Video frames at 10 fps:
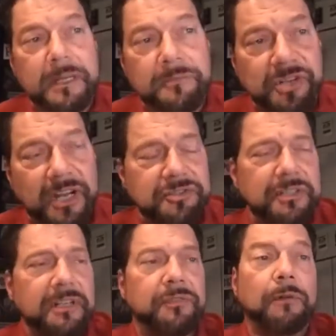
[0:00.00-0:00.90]
objection
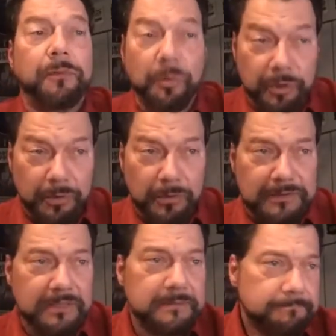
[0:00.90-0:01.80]
is
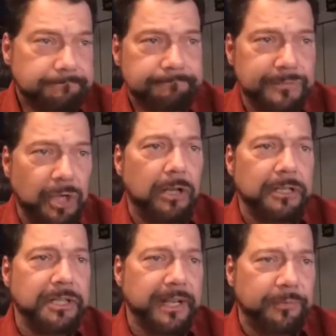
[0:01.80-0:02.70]
overruled. Call
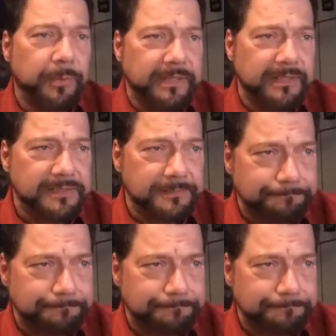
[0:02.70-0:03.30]
your next witness.